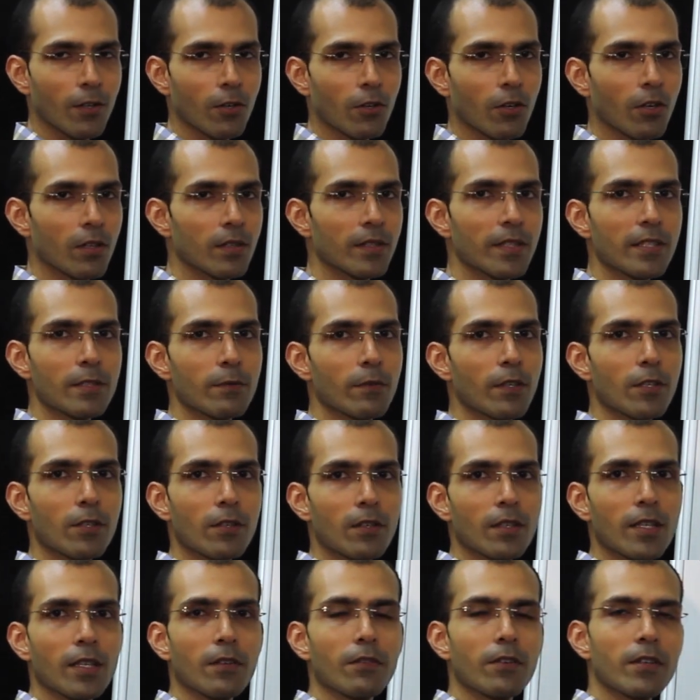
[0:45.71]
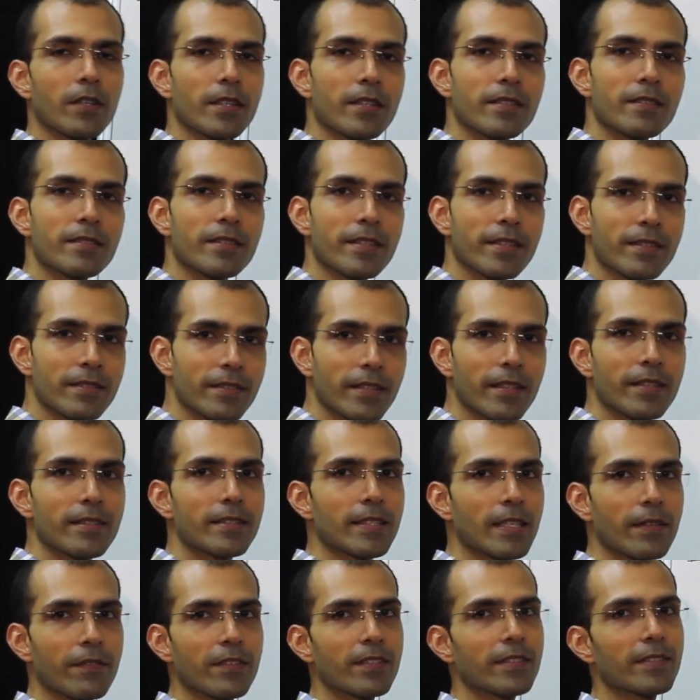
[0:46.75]
All these were covered in 6th and
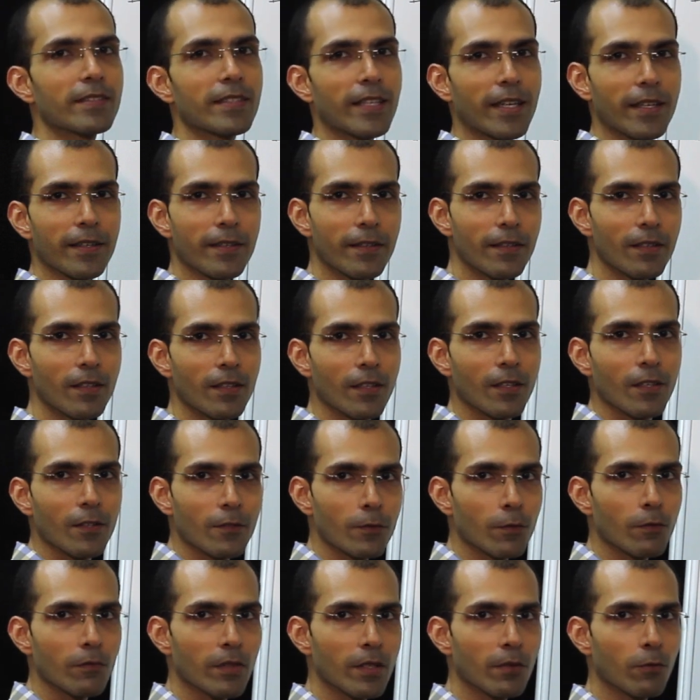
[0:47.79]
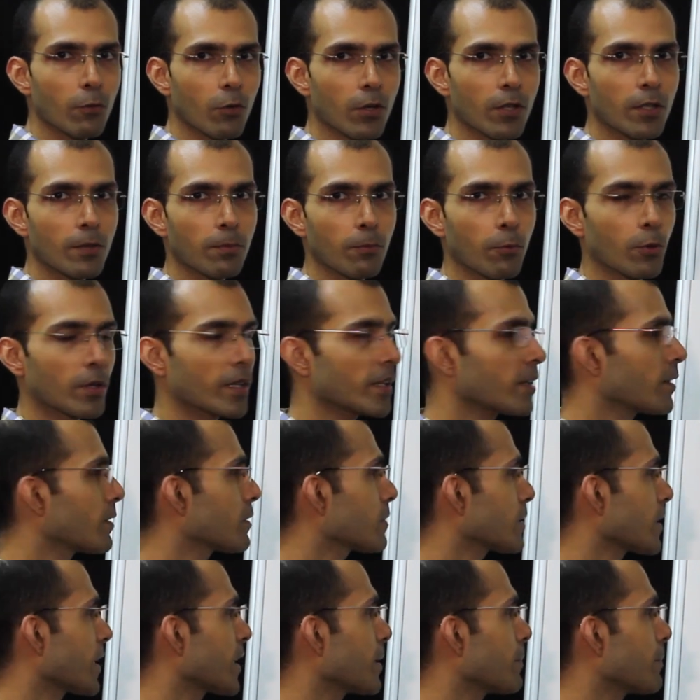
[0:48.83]
7th standard. So we won't put
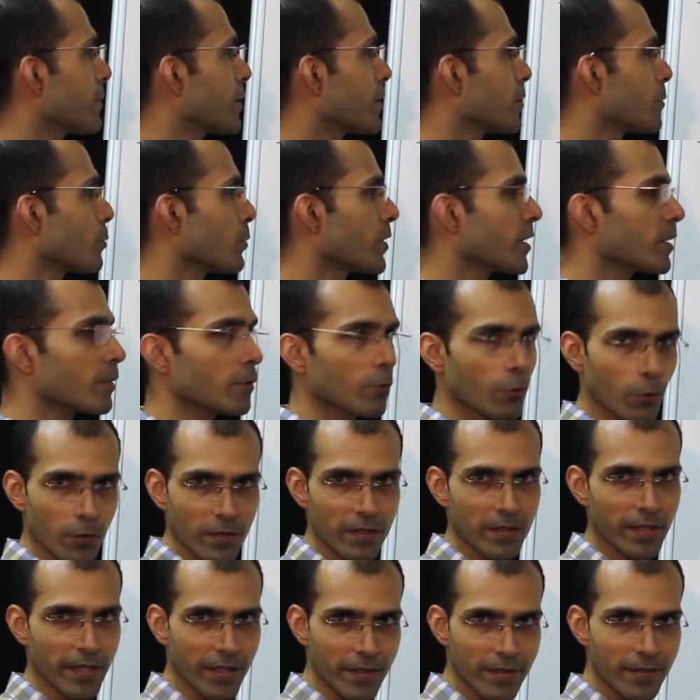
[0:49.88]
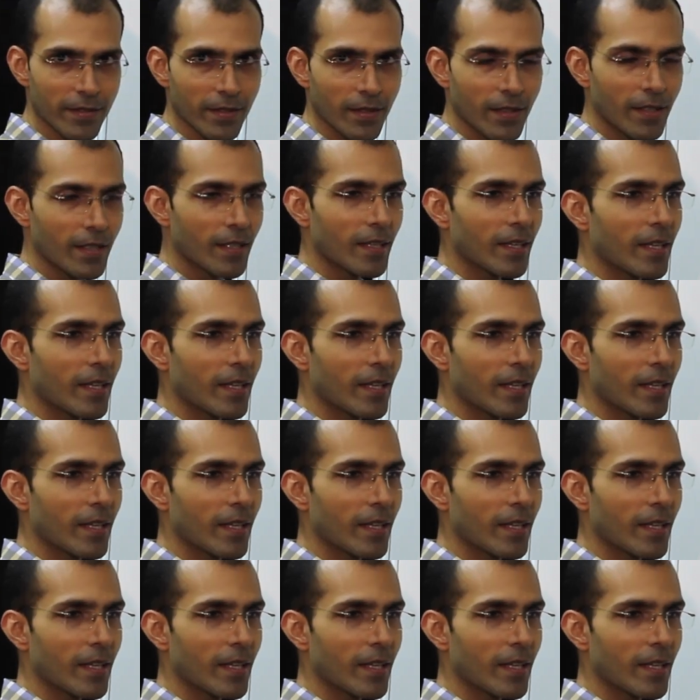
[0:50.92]
in time in doing those things.